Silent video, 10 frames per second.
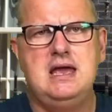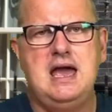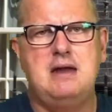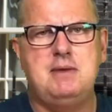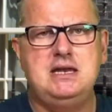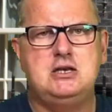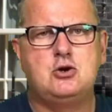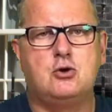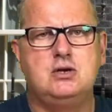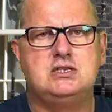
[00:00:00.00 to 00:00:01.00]
and many
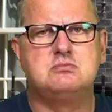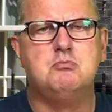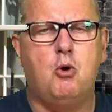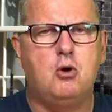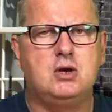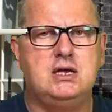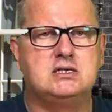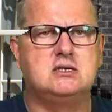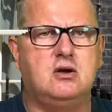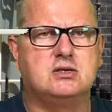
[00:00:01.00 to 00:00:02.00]
Tories mourn
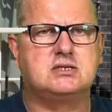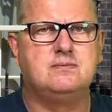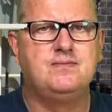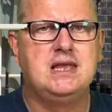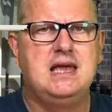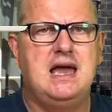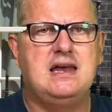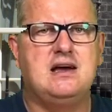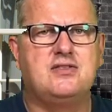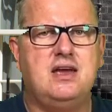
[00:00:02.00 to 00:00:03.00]
his loss
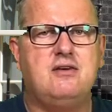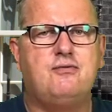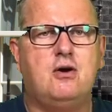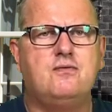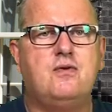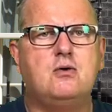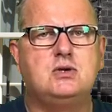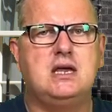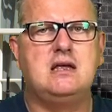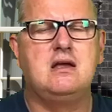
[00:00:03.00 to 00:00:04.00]
and are therefore
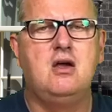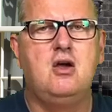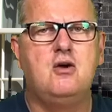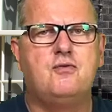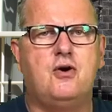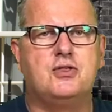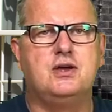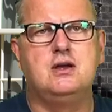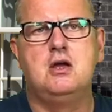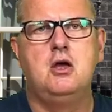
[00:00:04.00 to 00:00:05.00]
voting for
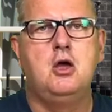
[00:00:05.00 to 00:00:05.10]
the